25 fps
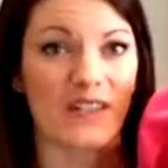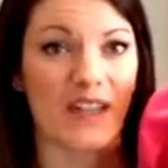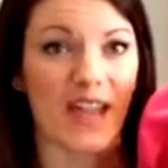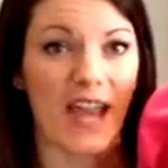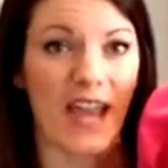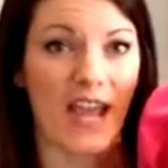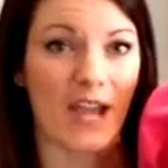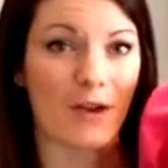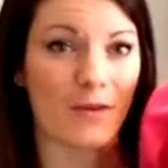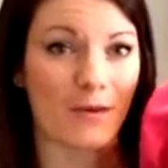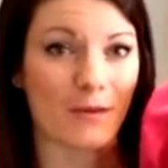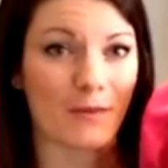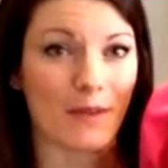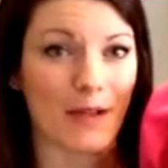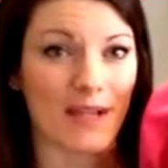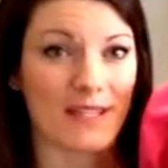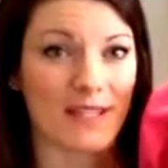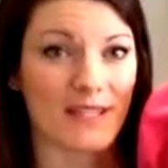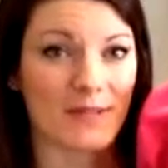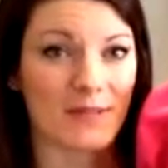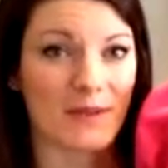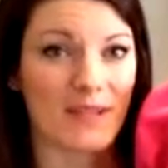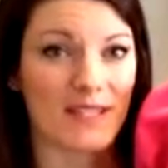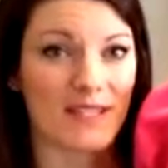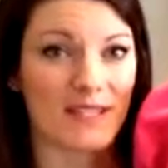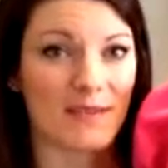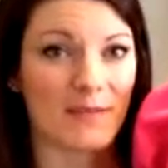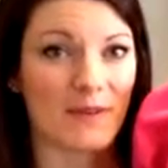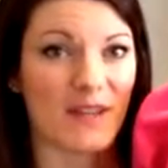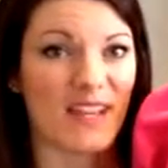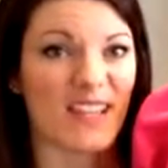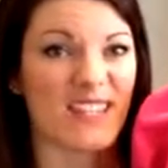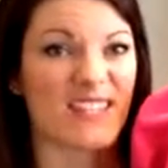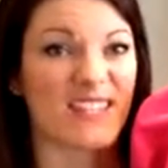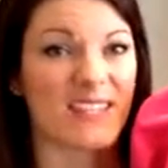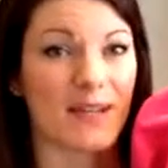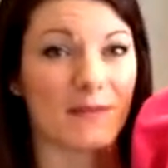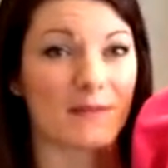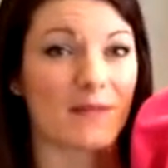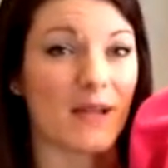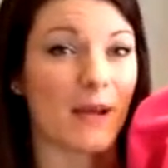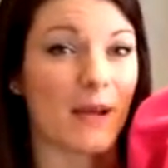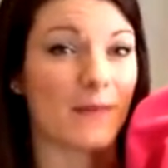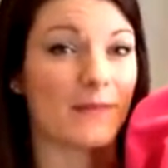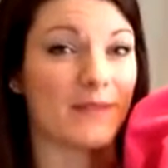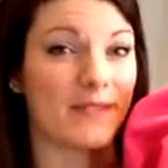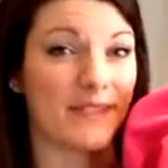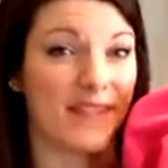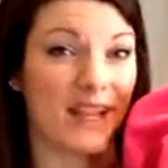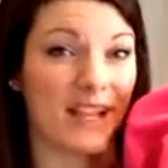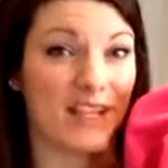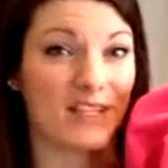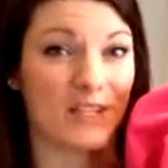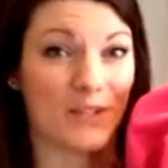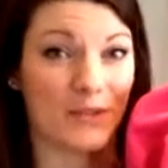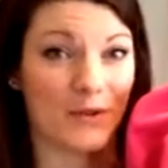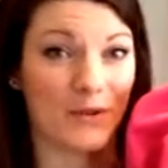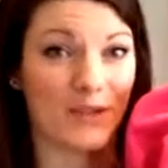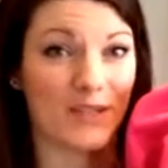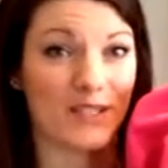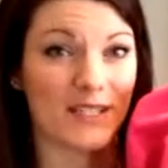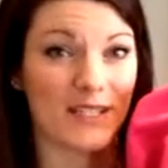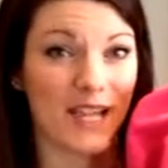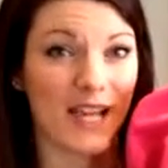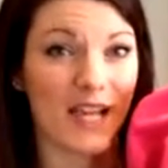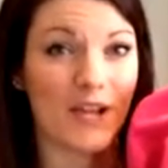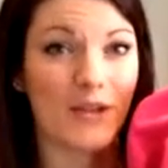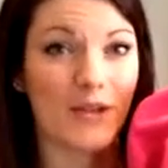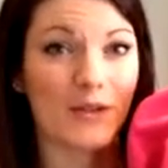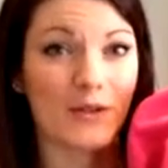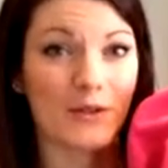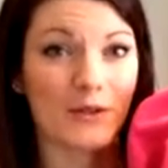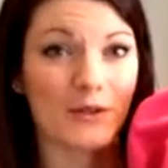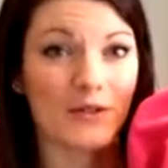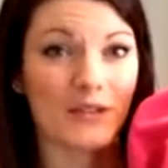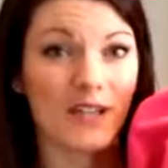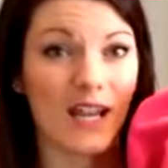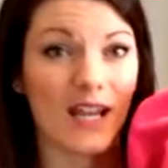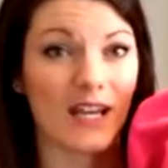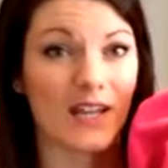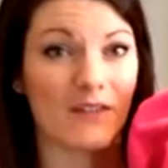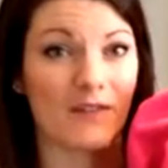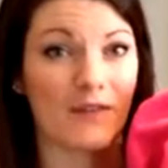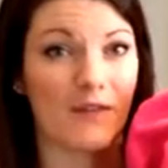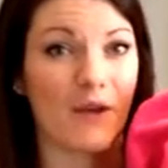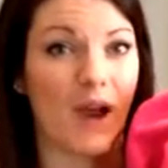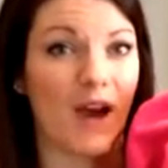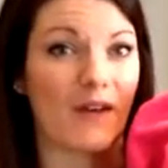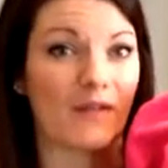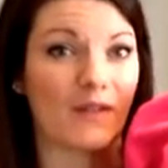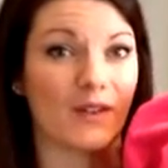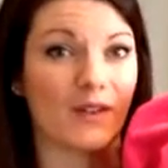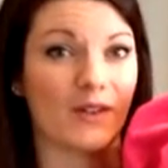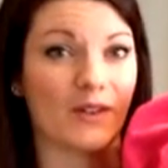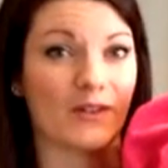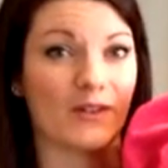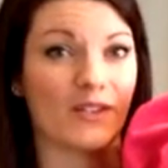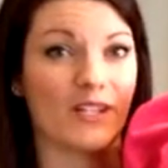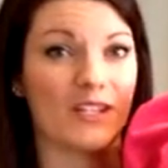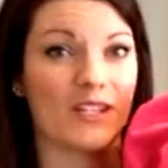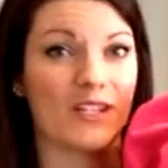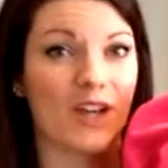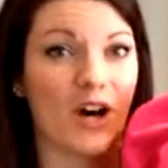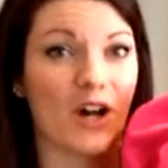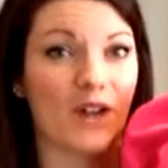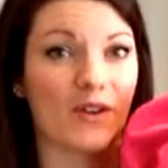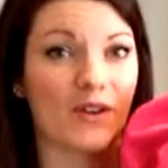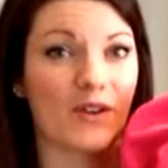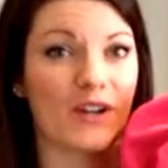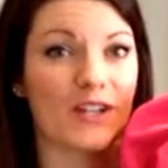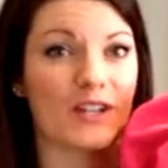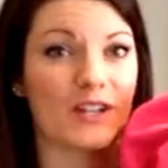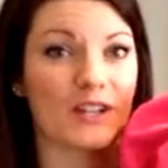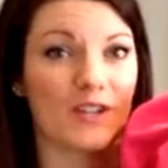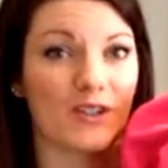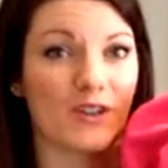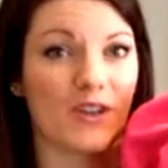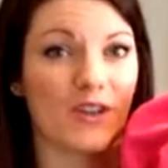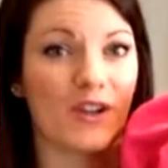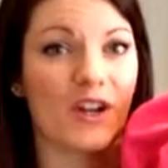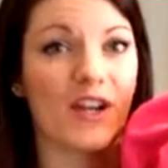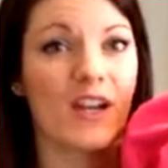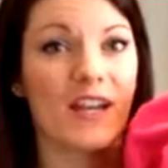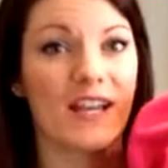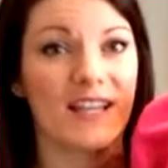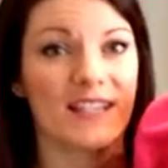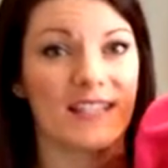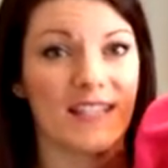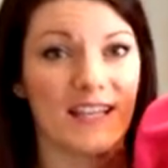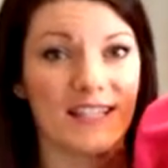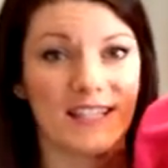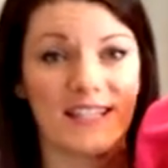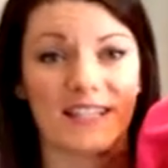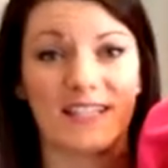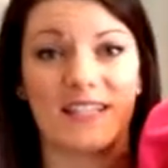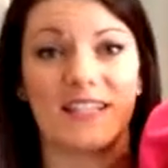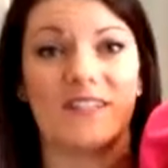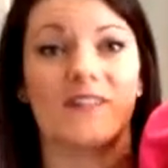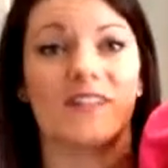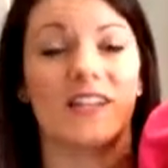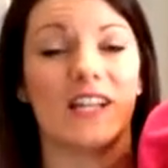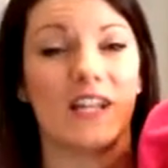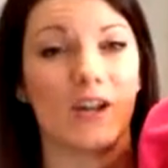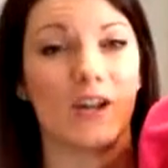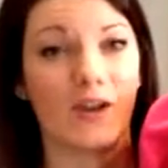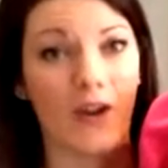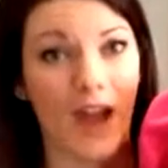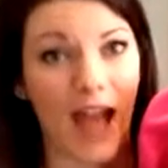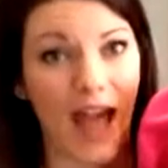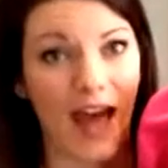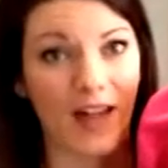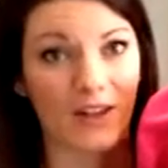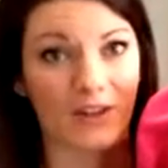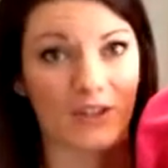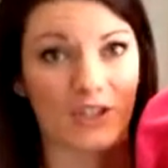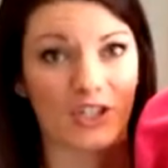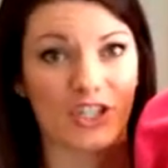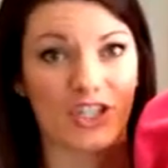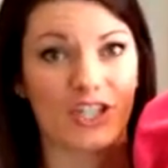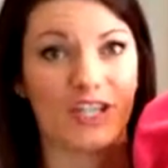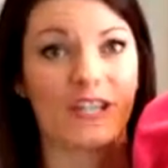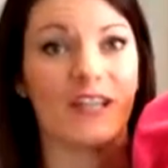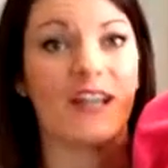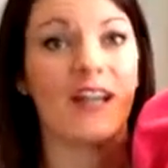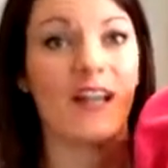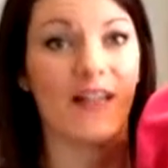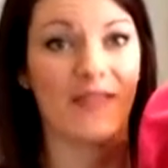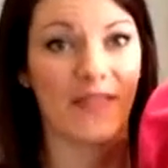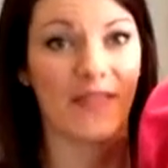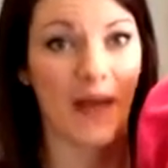the egg replacements, because sometimes they do contain gluten, and if you have a gluten intolerance or sensitivity or allergy,